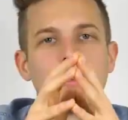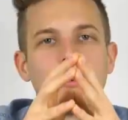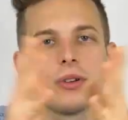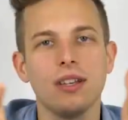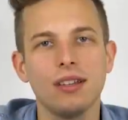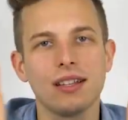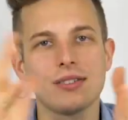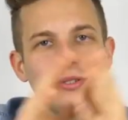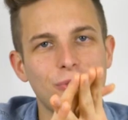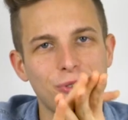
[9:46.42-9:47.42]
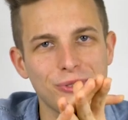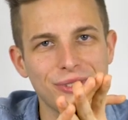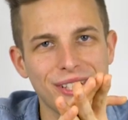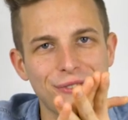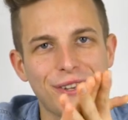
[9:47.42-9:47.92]
Okay, that's all for
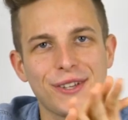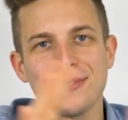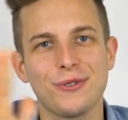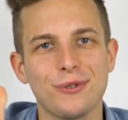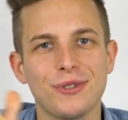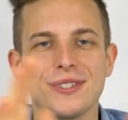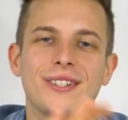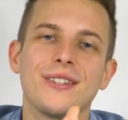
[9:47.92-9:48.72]
today. Thank you for watching.